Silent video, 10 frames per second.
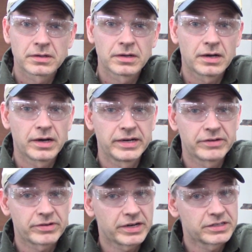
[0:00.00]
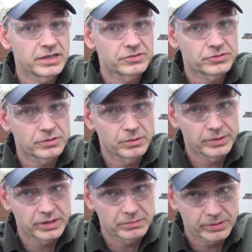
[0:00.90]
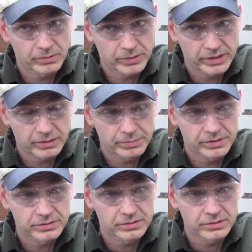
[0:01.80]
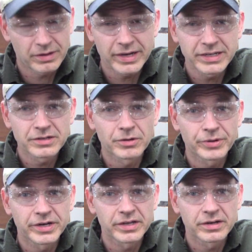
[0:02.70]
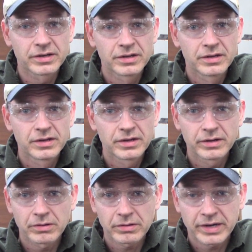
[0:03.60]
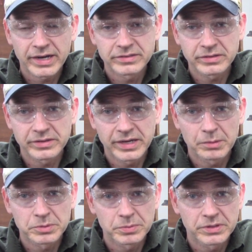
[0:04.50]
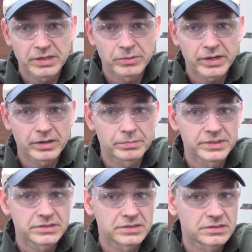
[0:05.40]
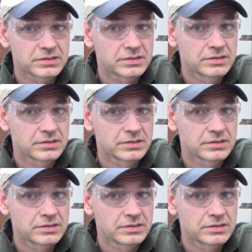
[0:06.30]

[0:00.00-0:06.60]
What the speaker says: Oh, I never got a chance to go in it, but it went out of business. No, I did go in it. It had all kinds of lamps, but they went out of business.